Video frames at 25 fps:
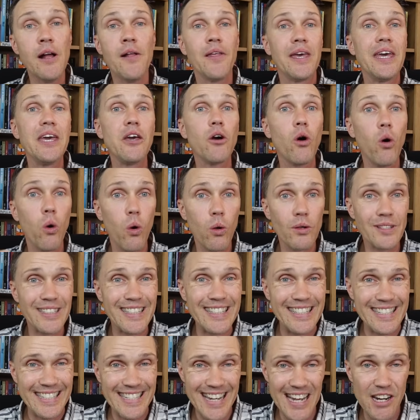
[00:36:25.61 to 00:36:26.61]
He
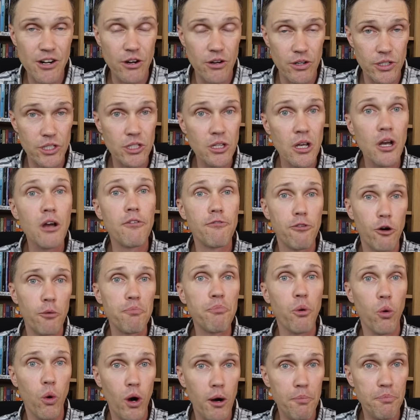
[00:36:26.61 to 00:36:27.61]
holds dinners for
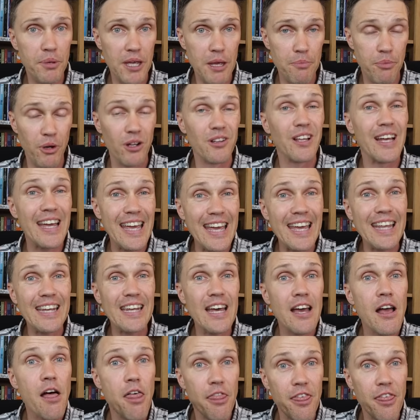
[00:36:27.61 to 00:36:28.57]
poor people in